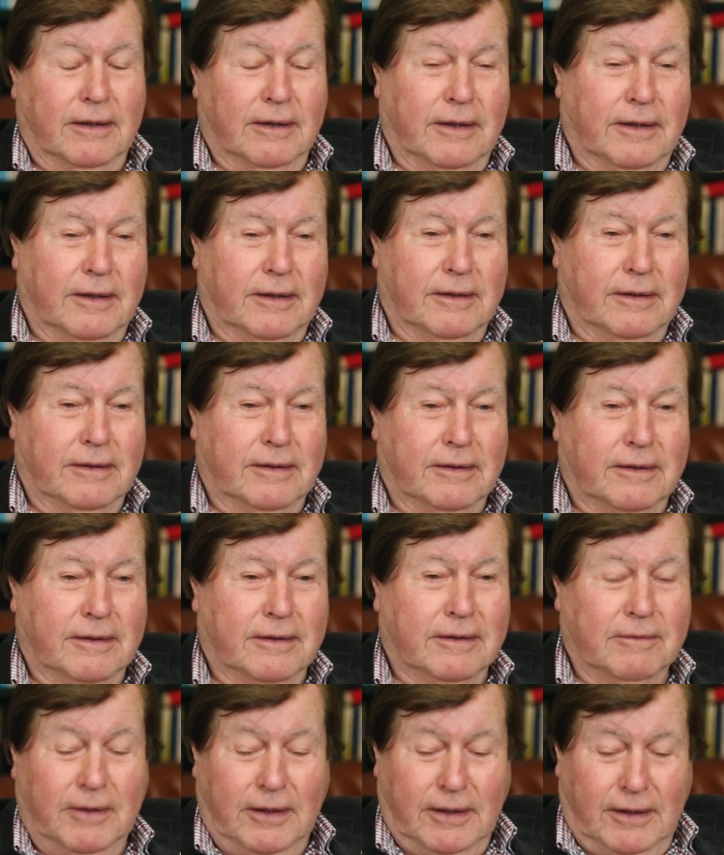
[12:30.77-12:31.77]

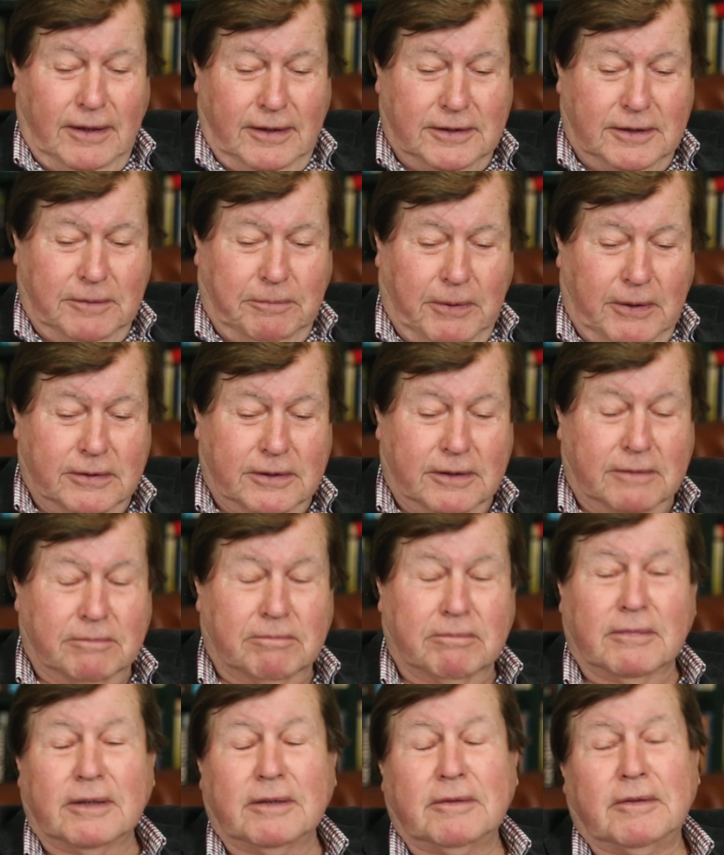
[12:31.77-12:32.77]
Well, I suppose
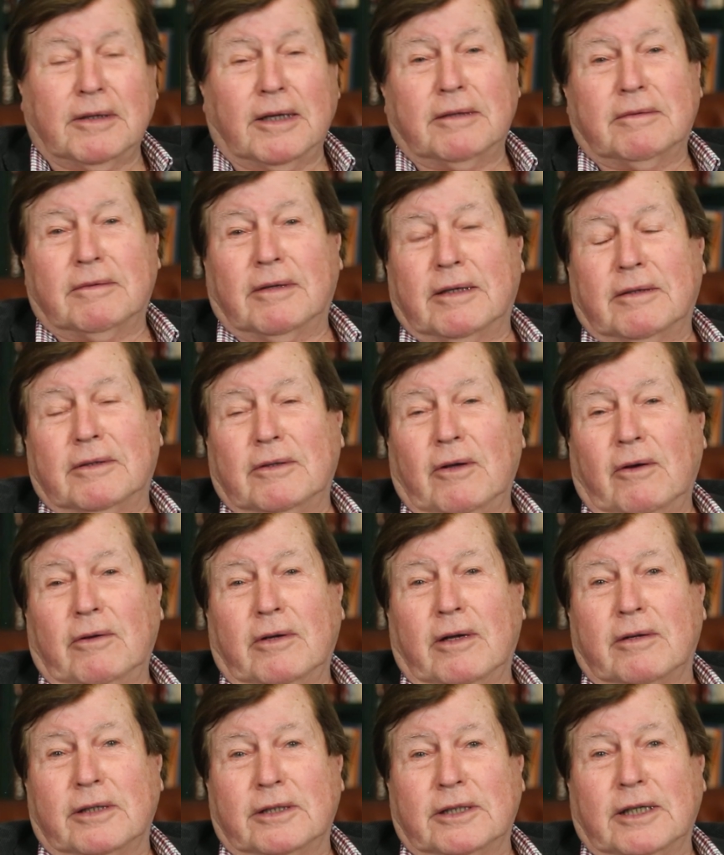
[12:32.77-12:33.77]
it not
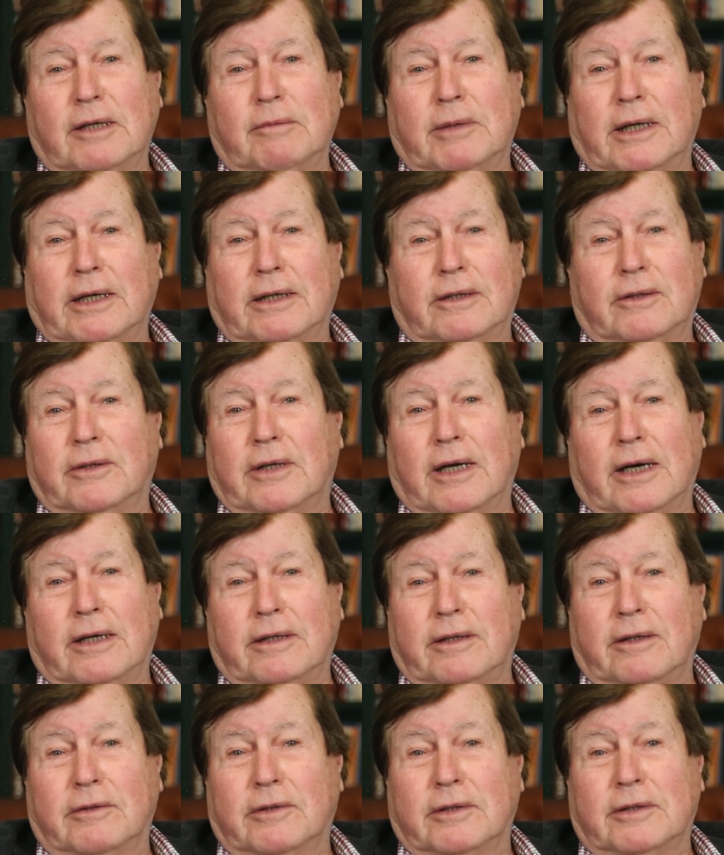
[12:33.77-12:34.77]
only seemed like a good
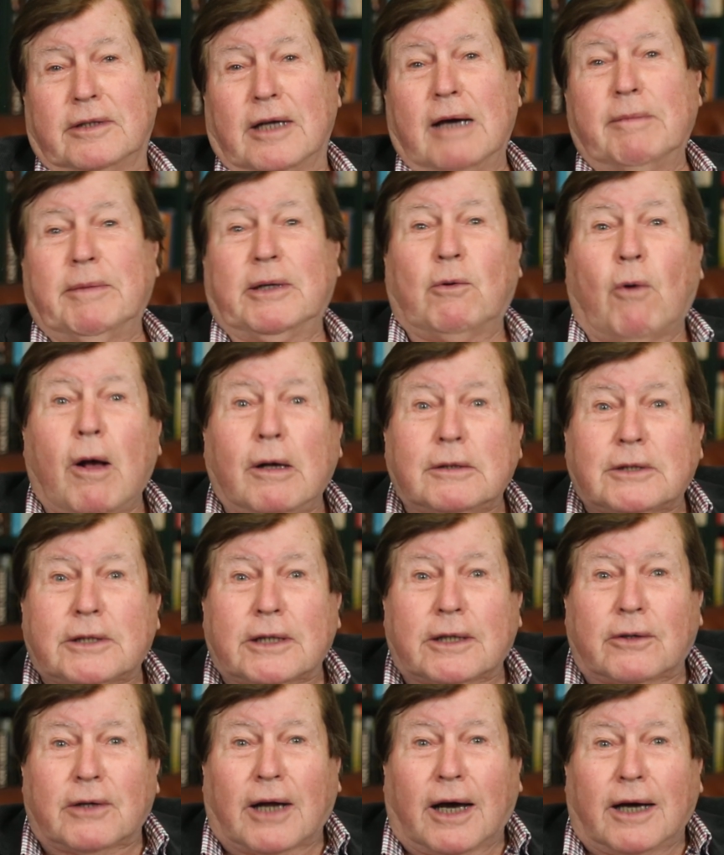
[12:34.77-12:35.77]
idea at the time, it was
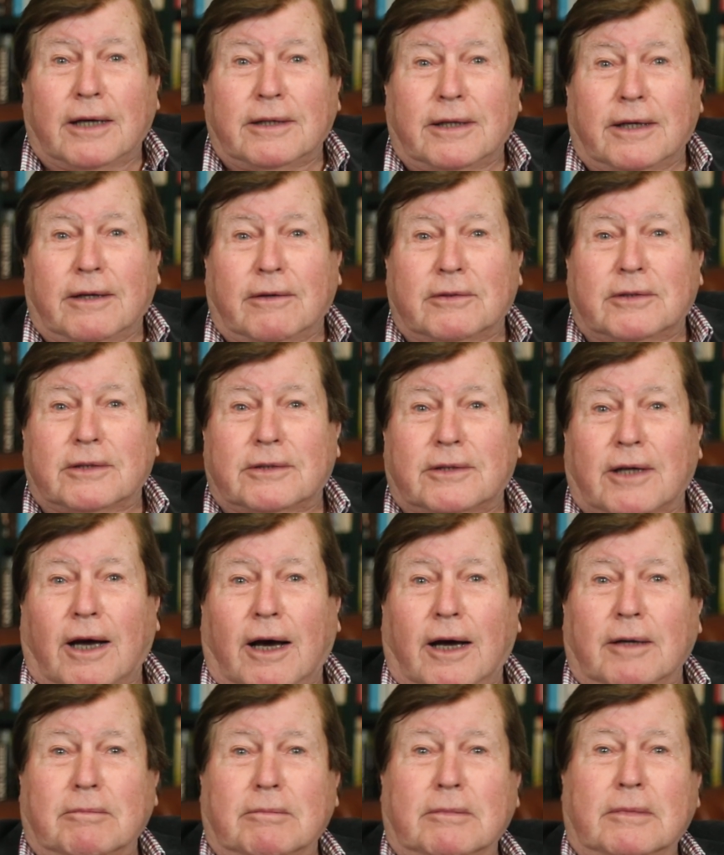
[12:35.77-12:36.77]
a good idea at the
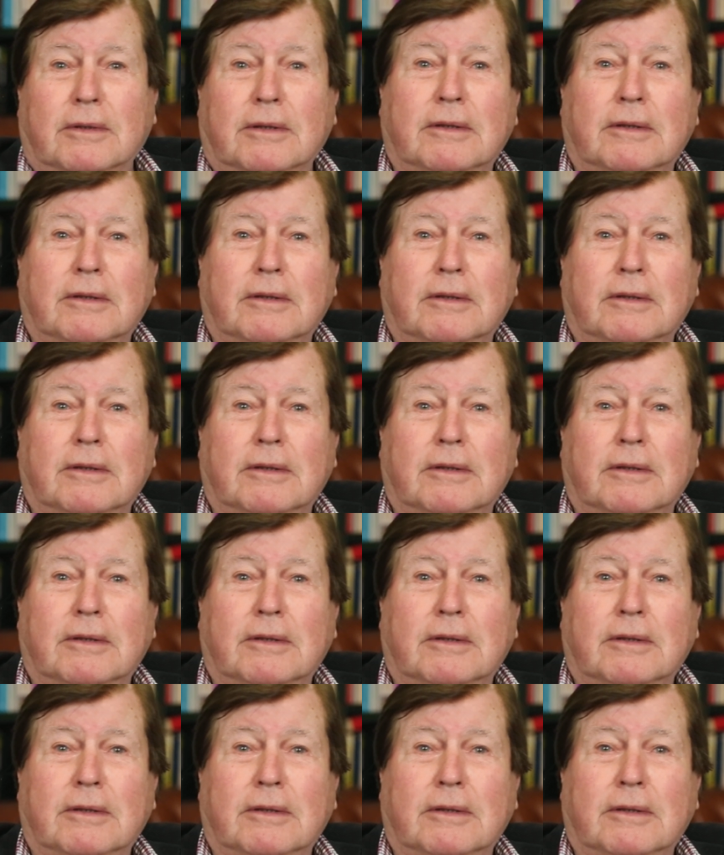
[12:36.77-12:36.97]
time.